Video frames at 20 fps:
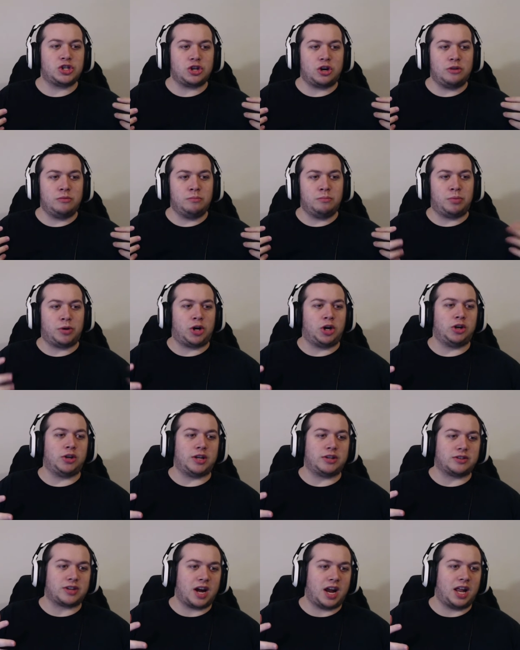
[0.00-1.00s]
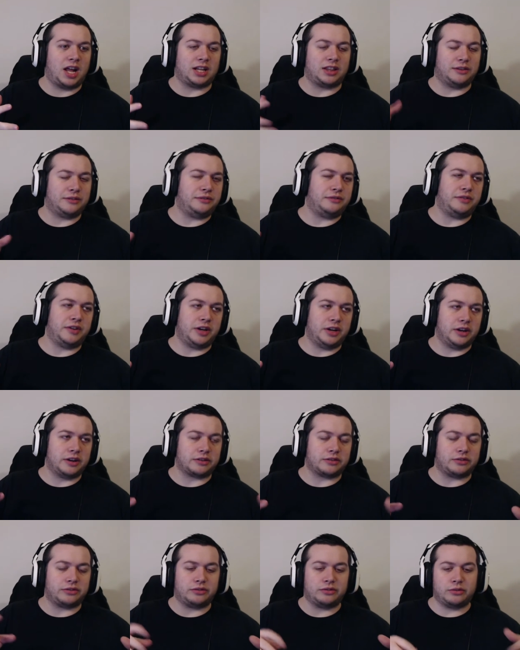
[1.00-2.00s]
bird that's kind of like the
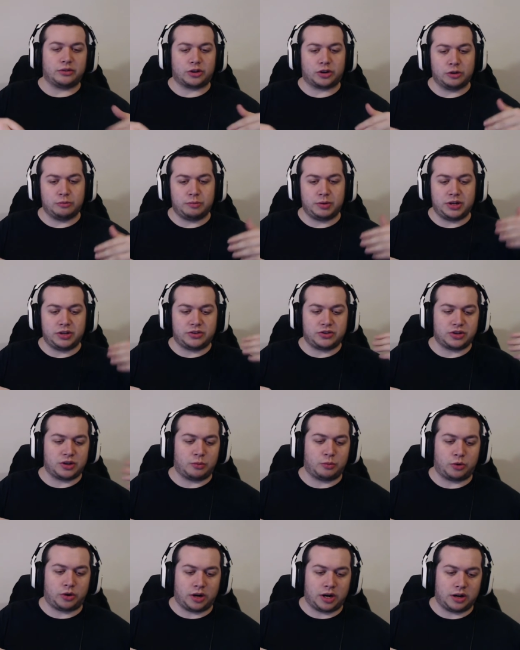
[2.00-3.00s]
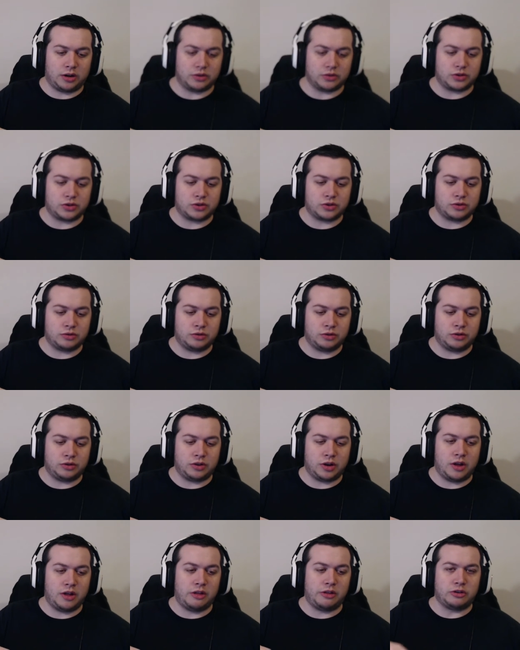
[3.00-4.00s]
phoenix could be somewhere else,
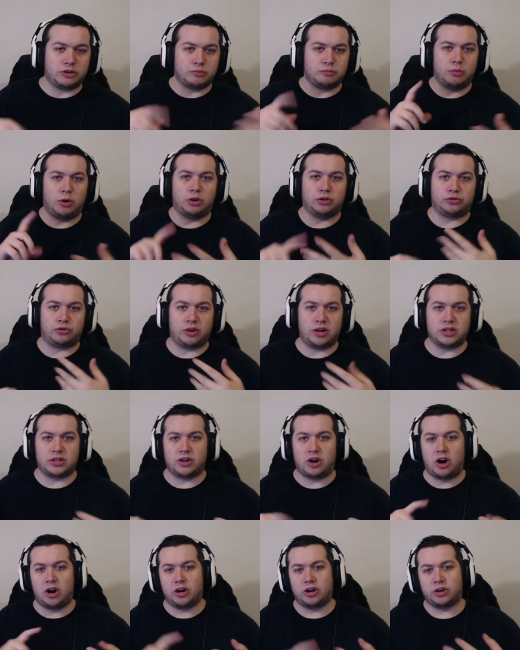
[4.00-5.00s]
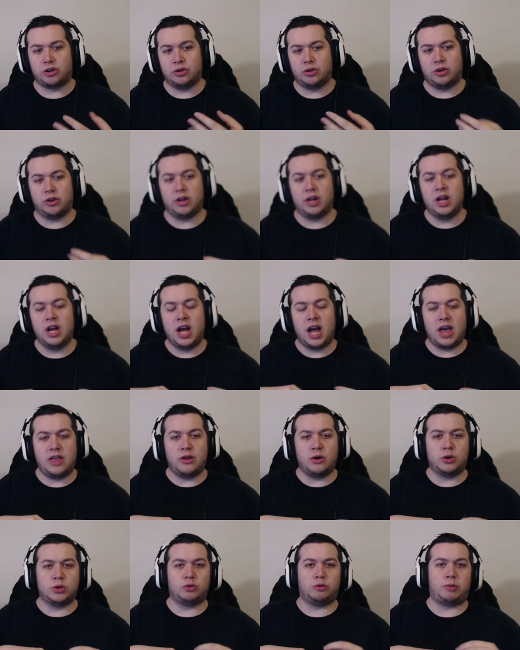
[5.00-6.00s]
and there's Moltres and Articuno, and
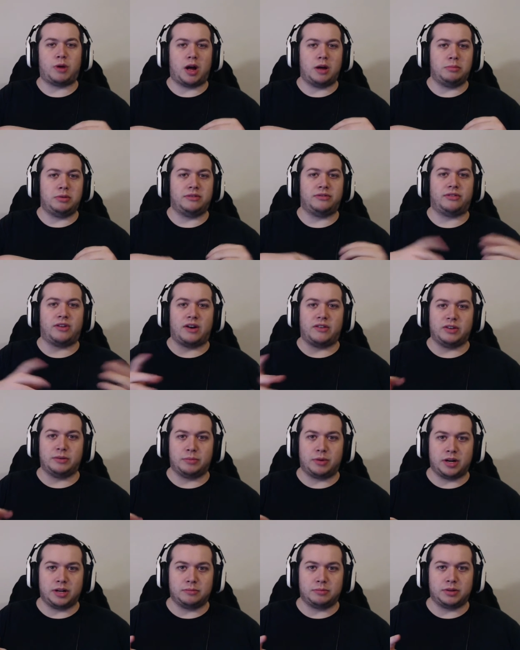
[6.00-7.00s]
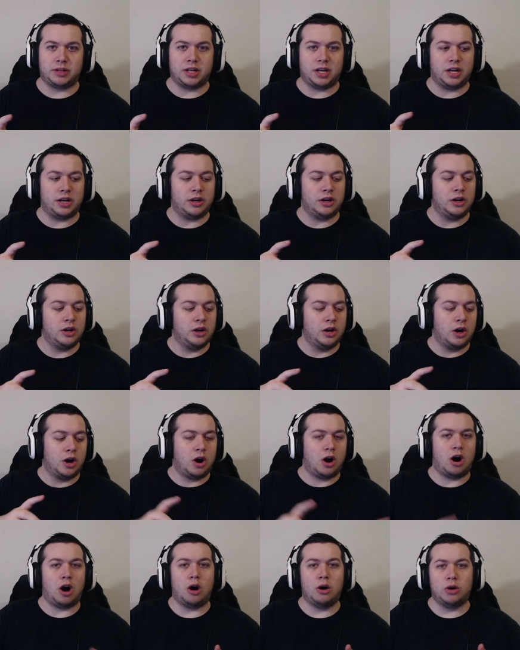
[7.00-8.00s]
those would probably be for everybody, but then
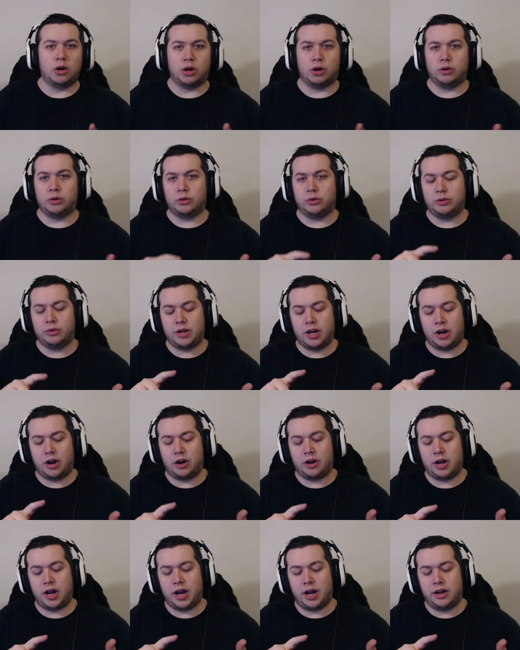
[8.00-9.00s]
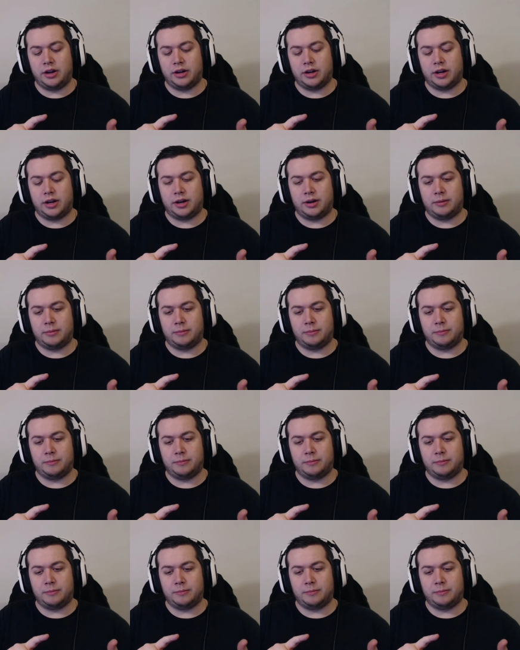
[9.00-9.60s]
Ho-Oh and